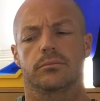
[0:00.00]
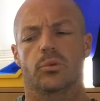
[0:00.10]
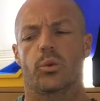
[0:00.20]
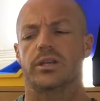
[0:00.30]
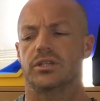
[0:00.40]

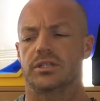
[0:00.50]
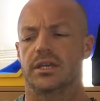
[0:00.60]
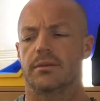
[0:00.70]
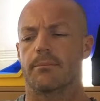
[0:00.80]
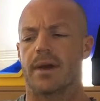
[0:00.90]
where she
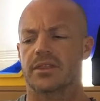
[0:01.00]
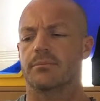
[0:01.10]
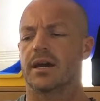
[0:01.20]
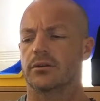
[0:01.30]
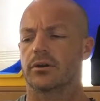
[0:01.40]
did
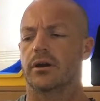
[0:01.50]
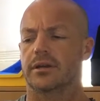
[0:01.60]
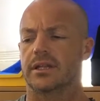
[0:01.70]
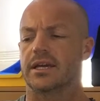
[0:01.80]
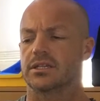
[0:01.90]
mathematical
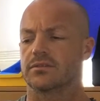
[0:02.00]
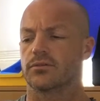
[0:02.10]
calculations